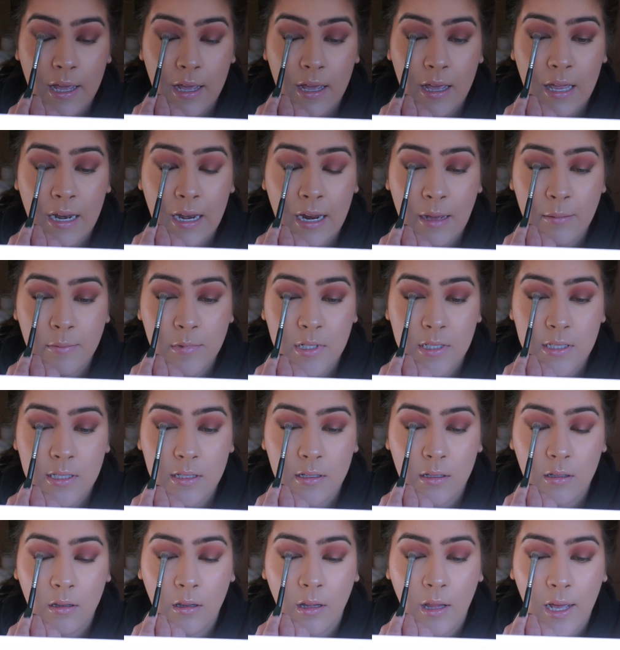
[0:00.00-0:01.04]
And I'm
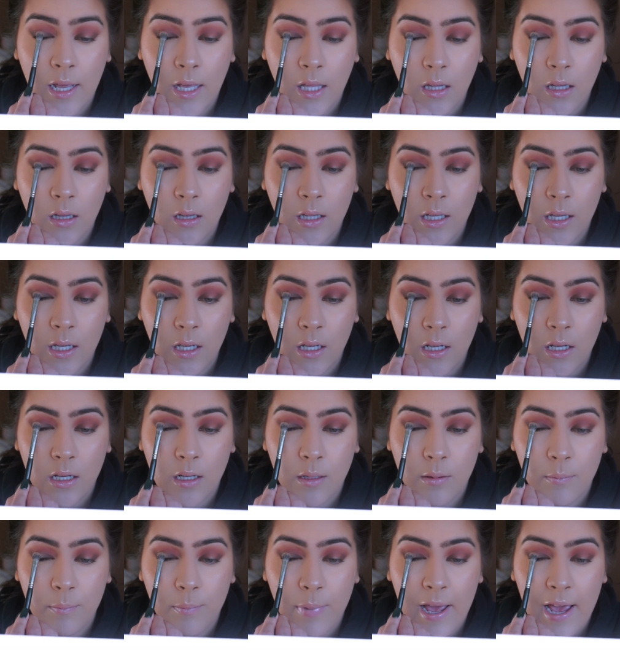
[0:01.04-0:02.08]
just lightly
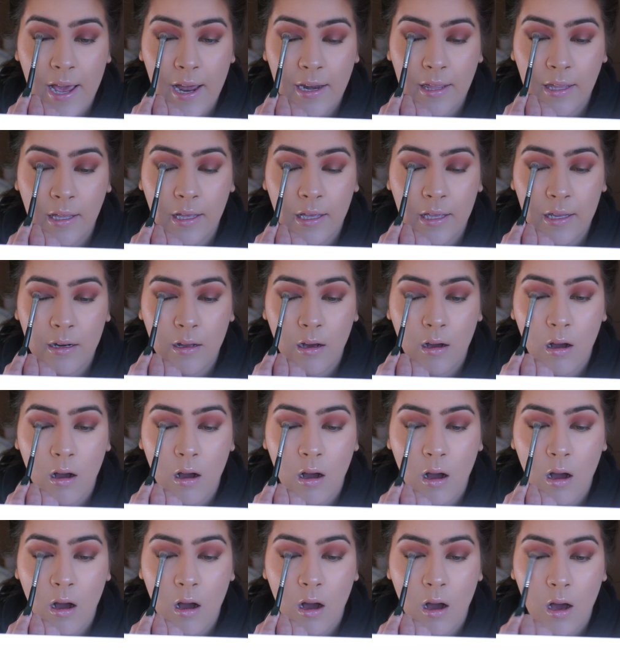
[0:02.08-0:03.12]
patting it
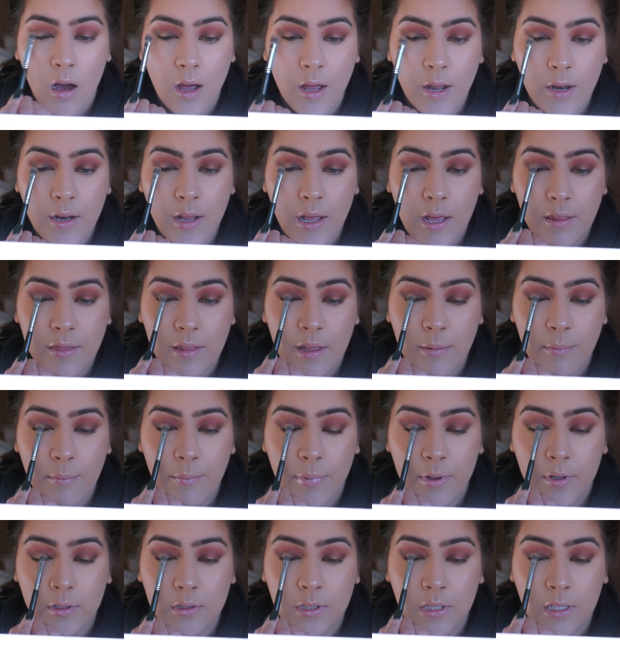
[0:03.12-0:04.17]
on and then
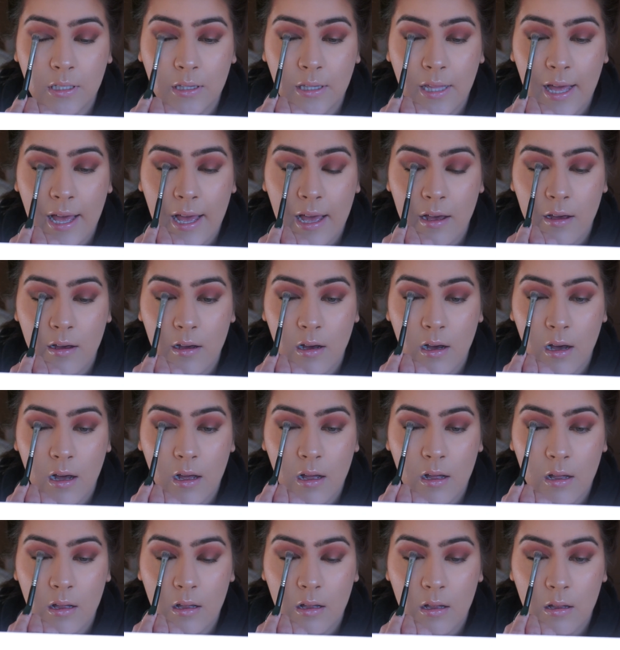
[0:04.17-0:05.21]
building that
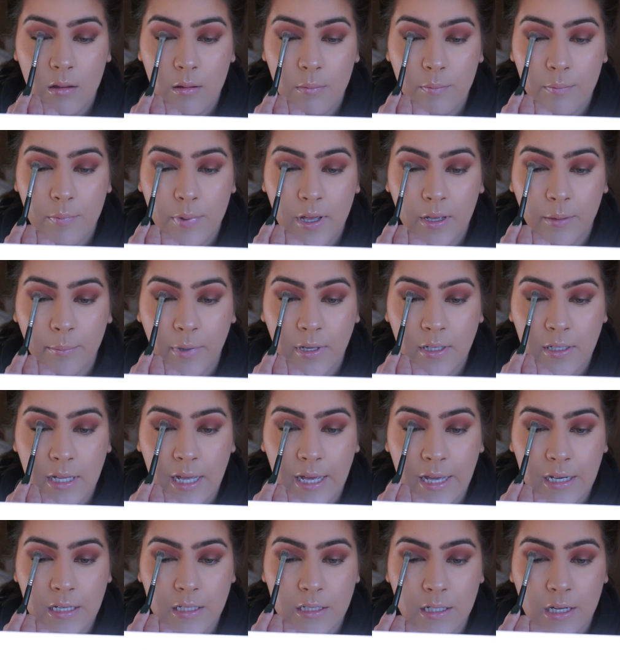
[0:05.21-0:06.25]

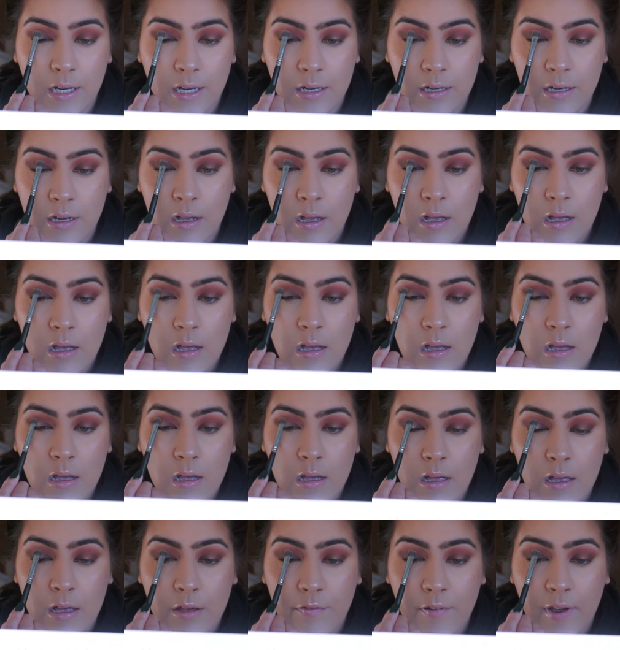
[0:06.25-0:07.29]
pigmentation
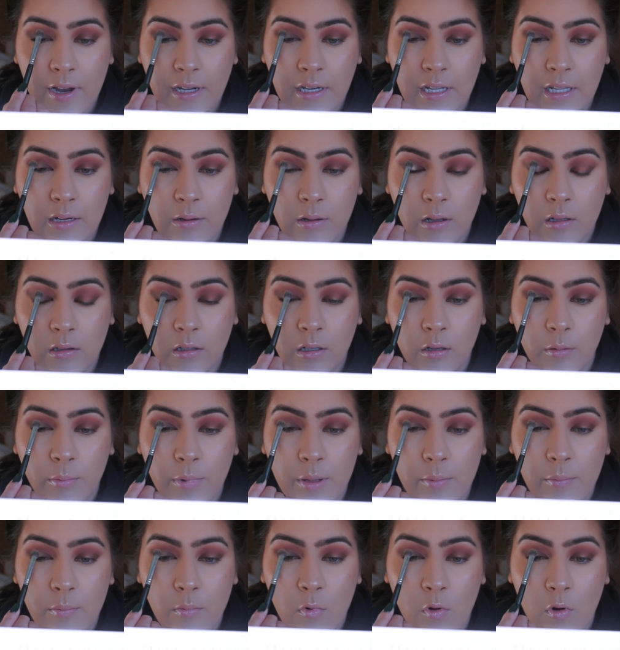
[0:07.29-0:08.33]
if I need a little
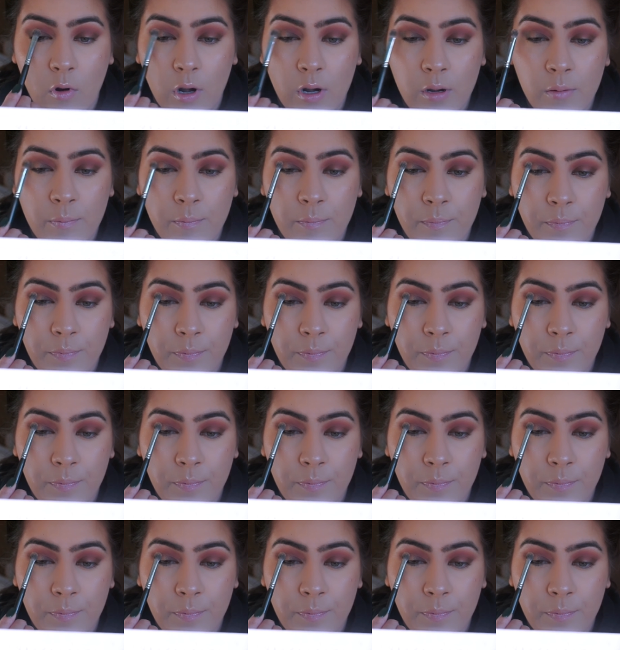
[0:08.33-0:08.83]
bit more.